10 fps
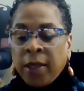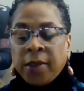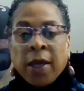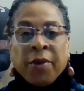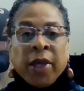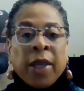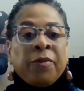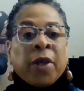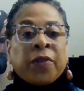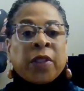Derrick
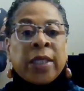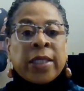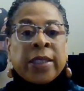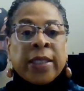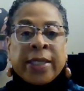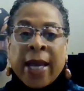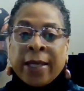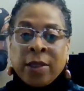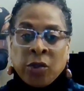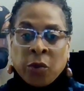Henry of the Tennessee
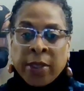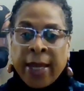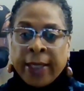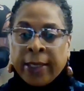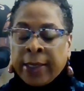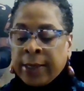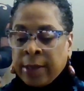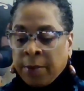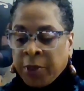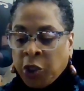Titans, who are not in it,
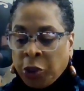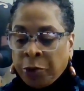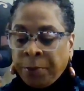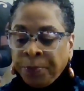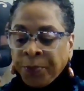is number two.